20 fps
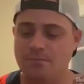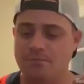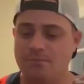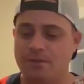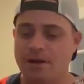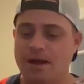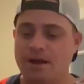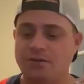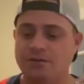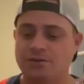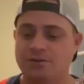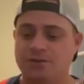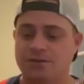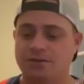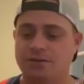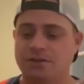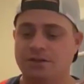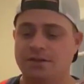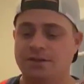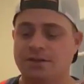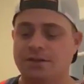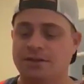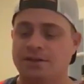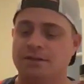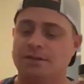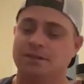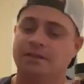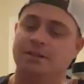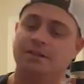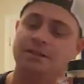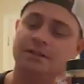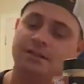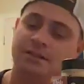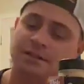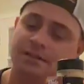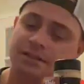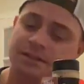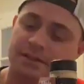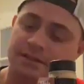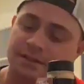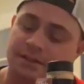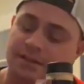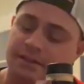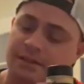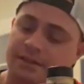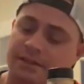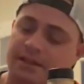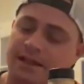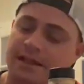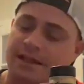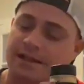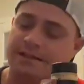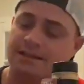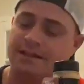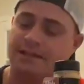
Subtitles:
brown sugar kind of